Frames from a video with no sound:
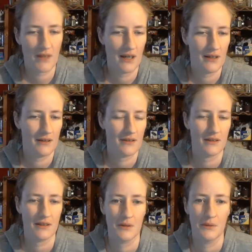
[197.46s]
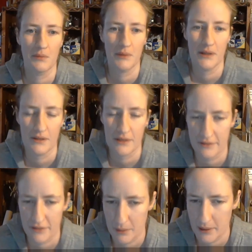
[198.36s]
and I thought that it would be healthy
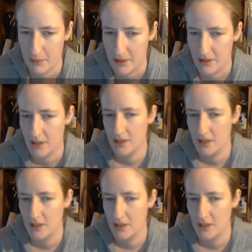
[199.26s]
for me but